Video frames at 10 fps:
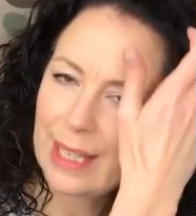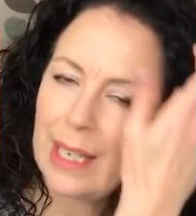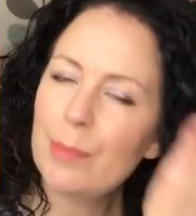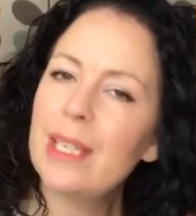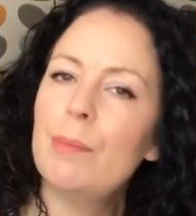I
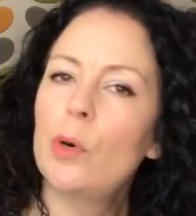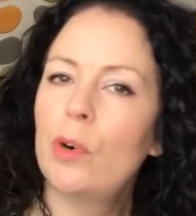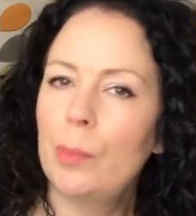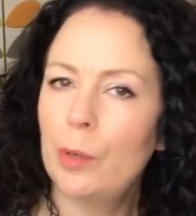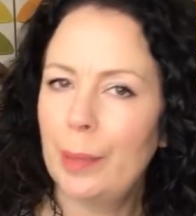keep seeing more
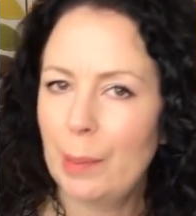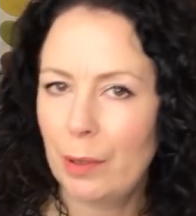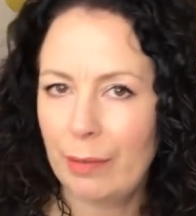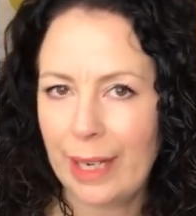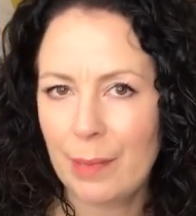and more
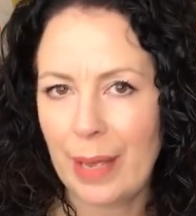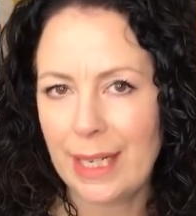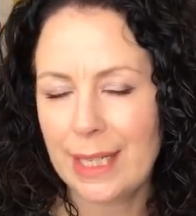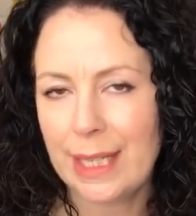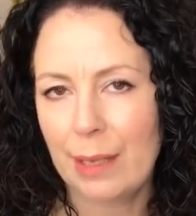people
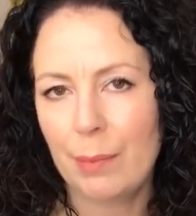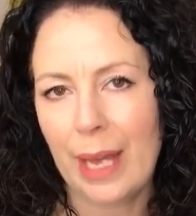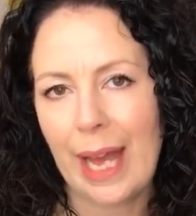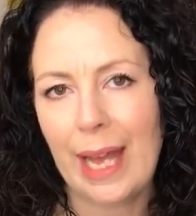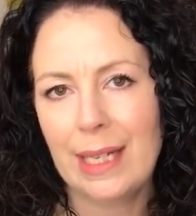recommend them.
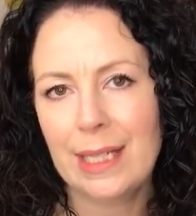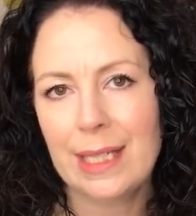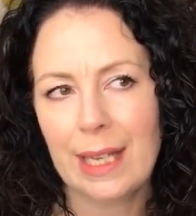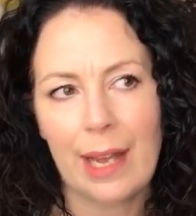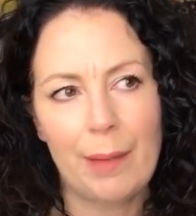
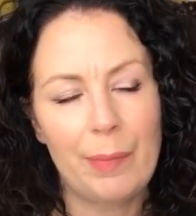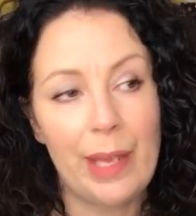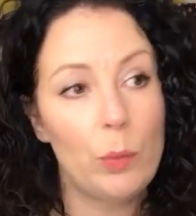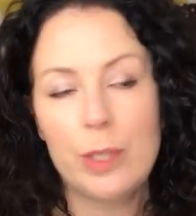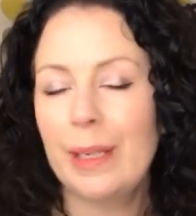And
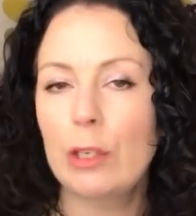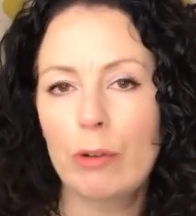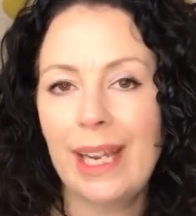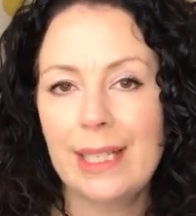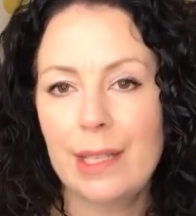it would have been
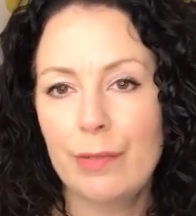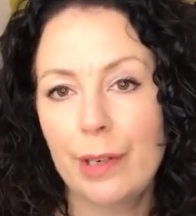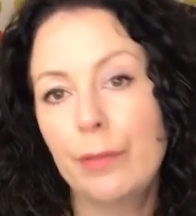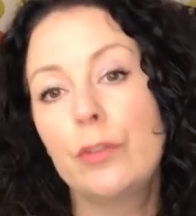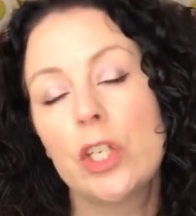great if I'd
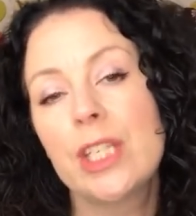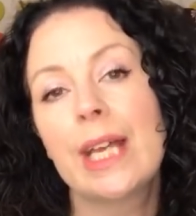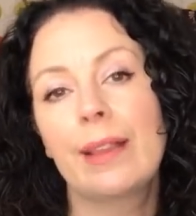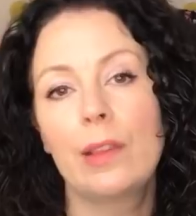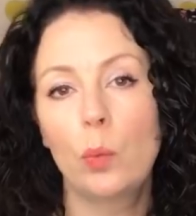have just
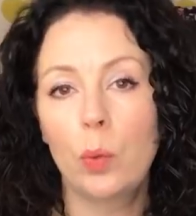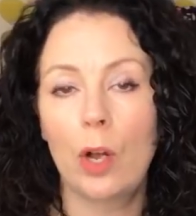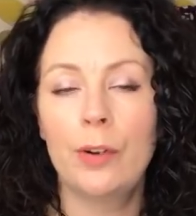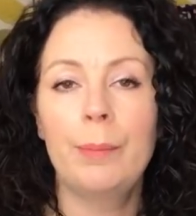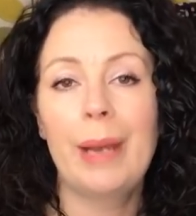had the
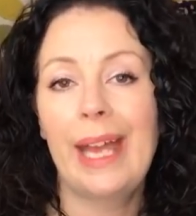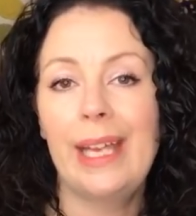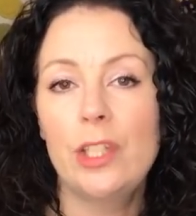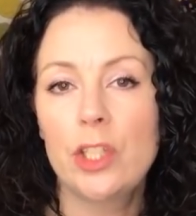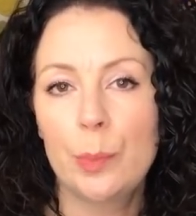one
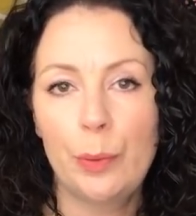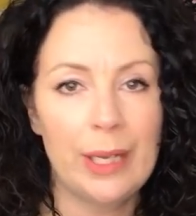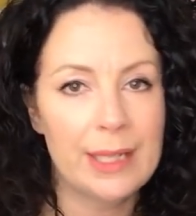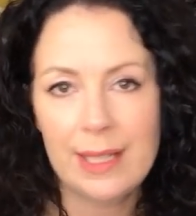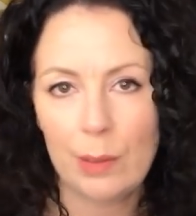page to
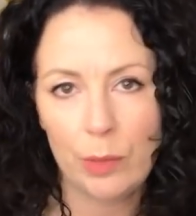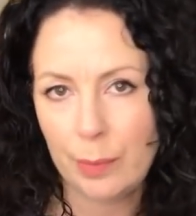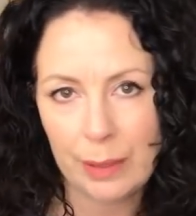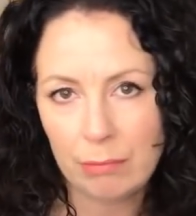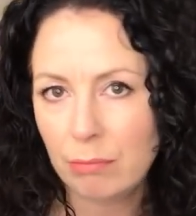print. It would have
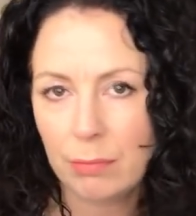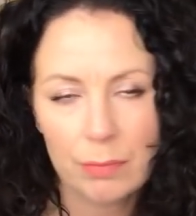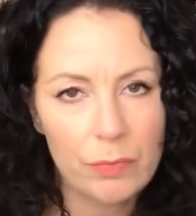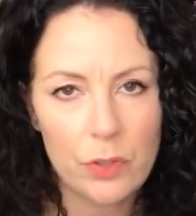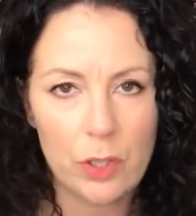been
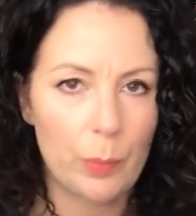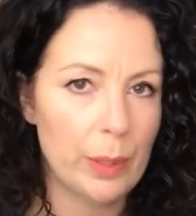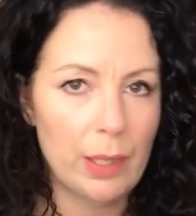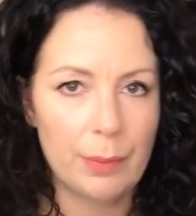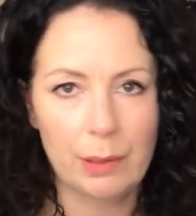
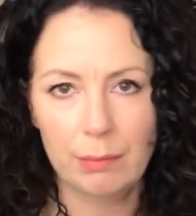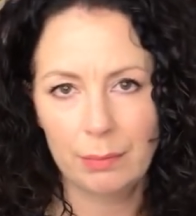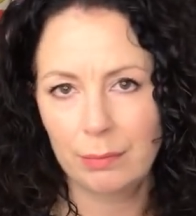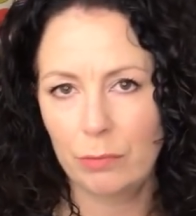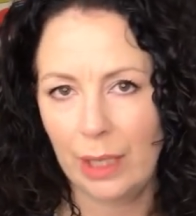superb and
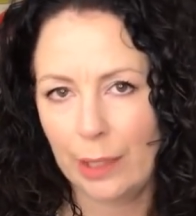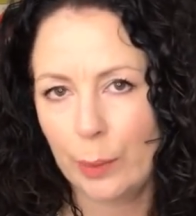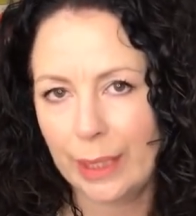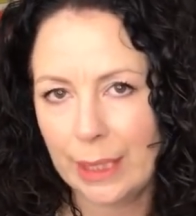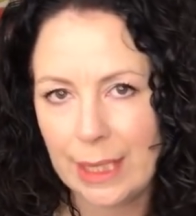really
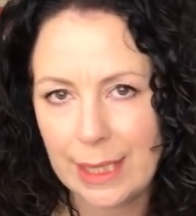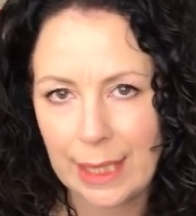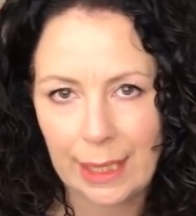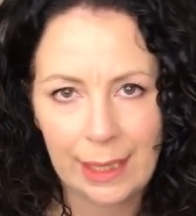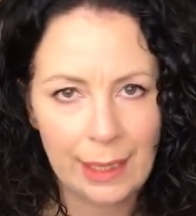quick and
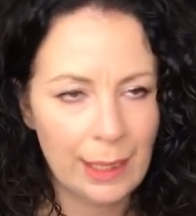easy.